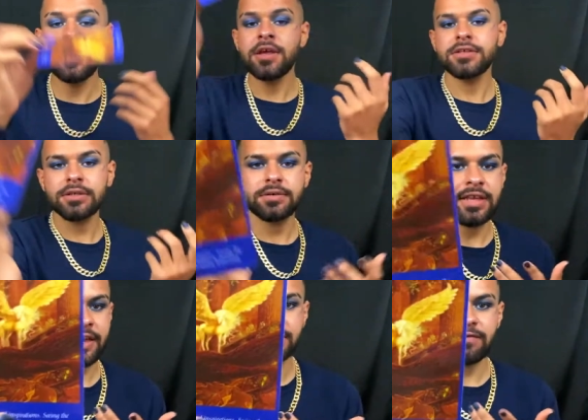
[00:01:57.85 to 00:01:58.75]
So
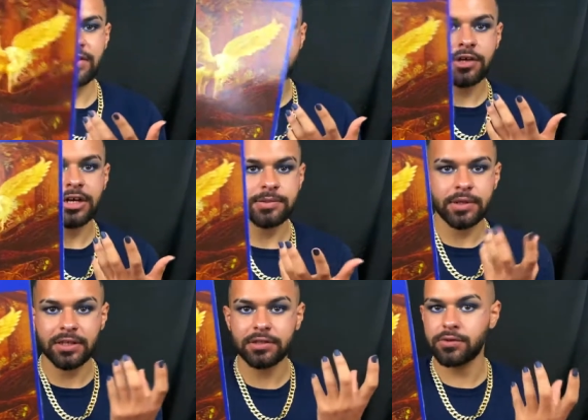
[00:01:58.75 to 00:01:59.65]
the Ace of Air talks
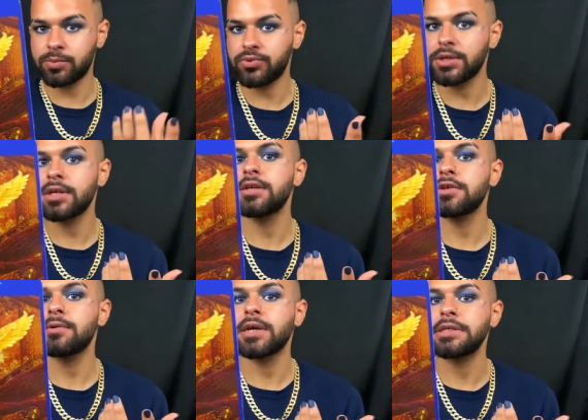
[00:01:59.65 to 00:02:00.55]
about like those brilliant
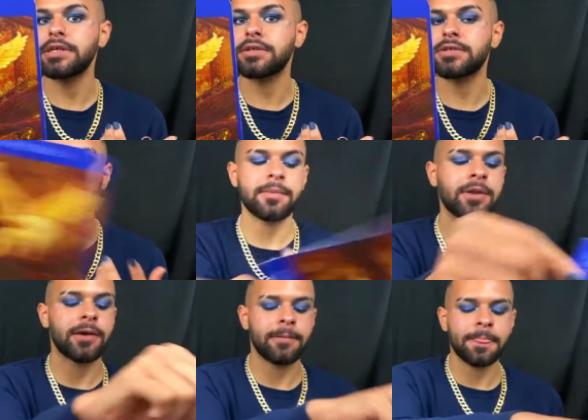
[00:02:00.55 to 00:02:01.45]
new ideas,
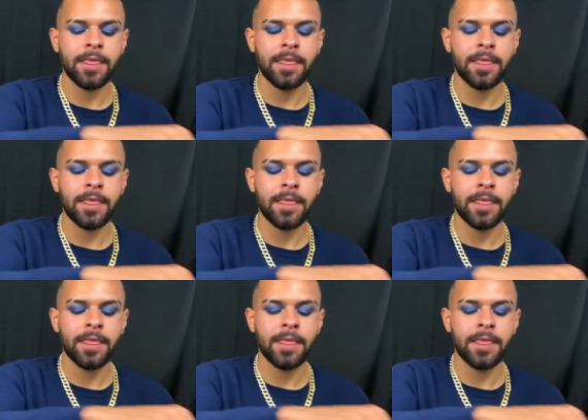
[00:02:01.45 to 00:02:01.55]
Gemini.